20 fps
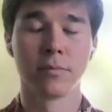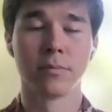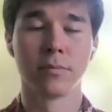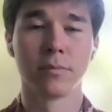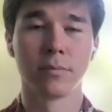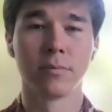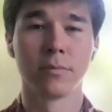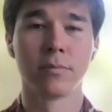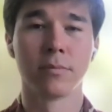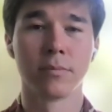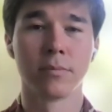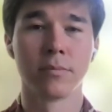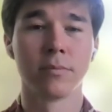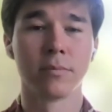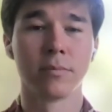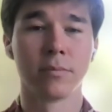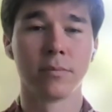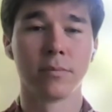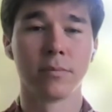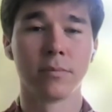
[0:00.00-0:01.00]

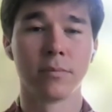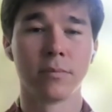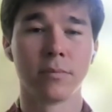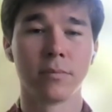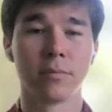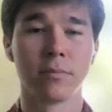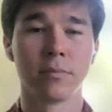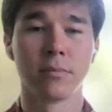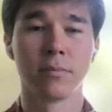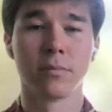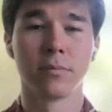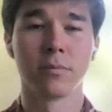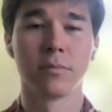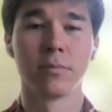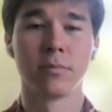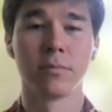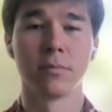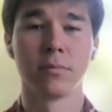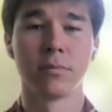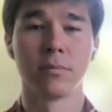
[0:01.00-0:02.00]

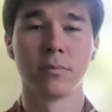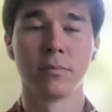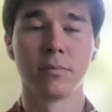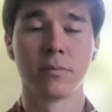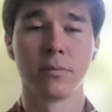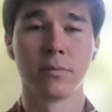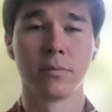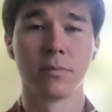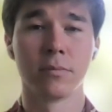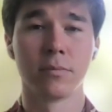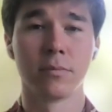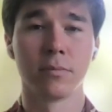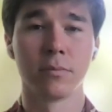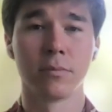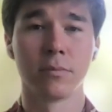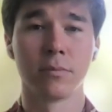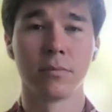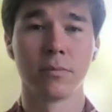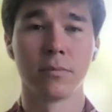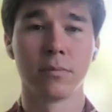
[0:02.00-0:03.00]

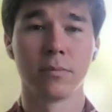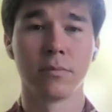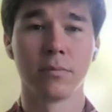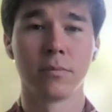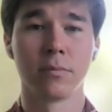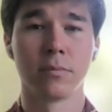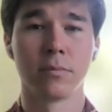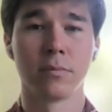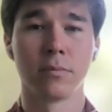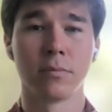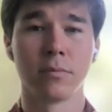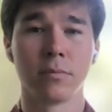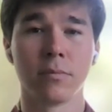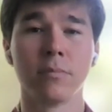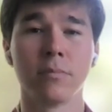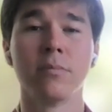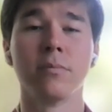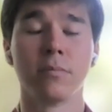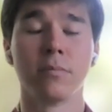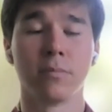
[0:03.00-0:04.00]

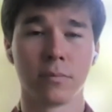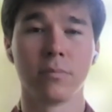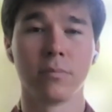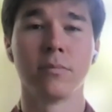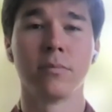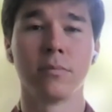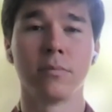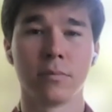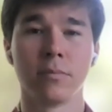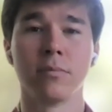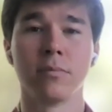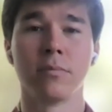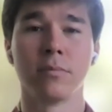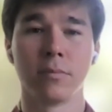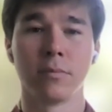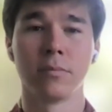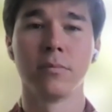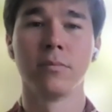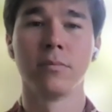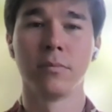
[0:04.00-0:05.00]

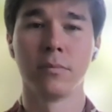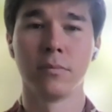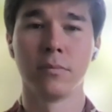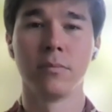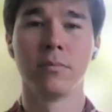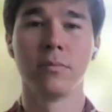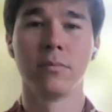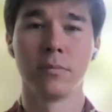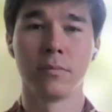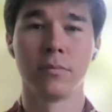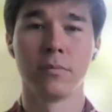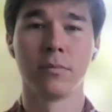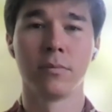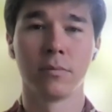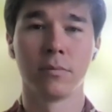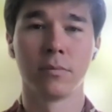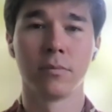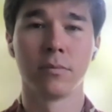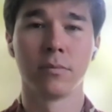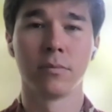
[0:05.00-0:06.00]

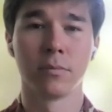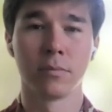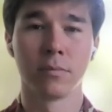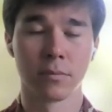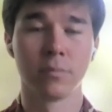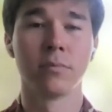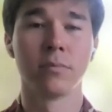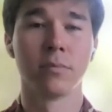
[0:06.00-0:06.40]
The person shown says nothing.